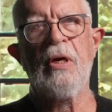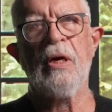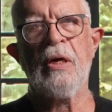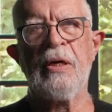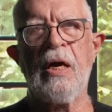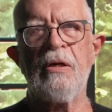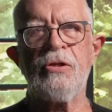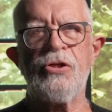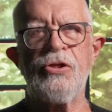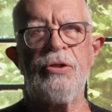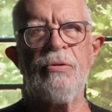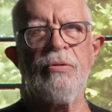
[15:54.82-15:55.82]
and I'll
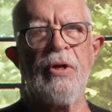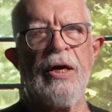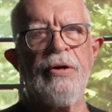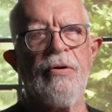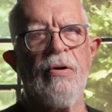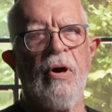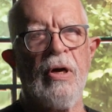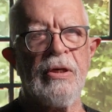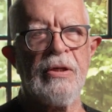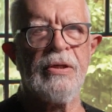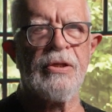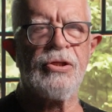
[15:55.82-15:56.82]
see you later on
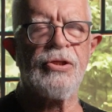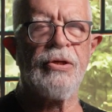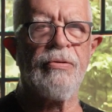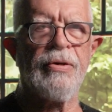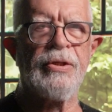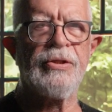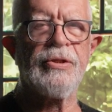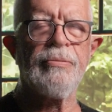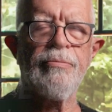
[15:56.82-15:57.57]
in the series.